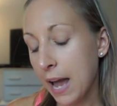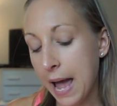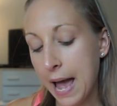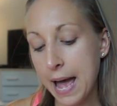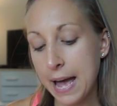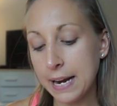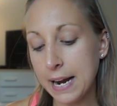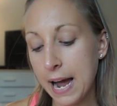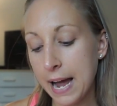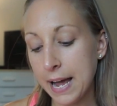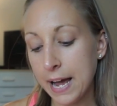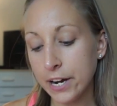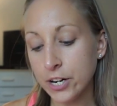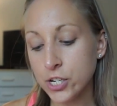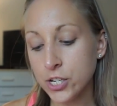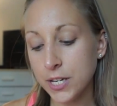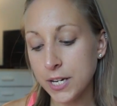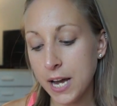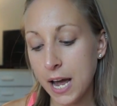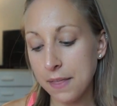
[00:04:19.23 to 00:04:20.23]
And I
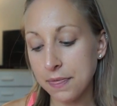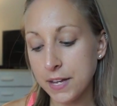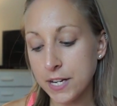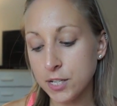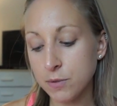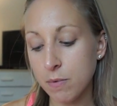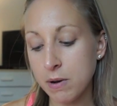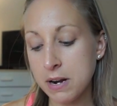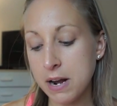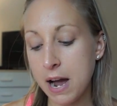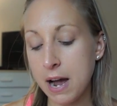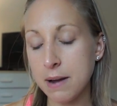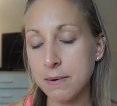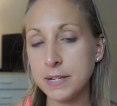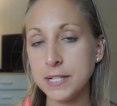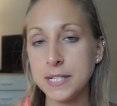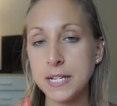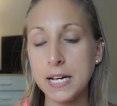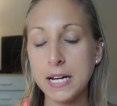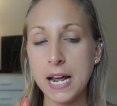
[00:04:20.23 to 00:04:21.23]
actually got this when I
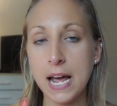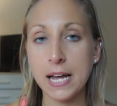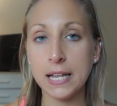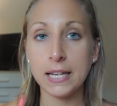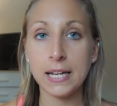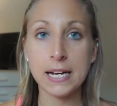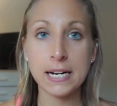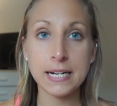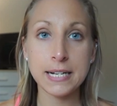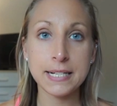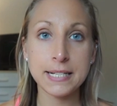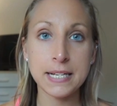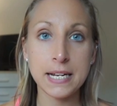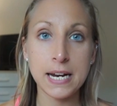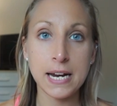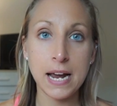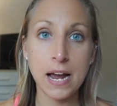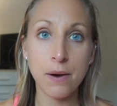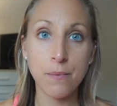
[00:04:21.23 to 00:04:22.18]
was in Atlantic City.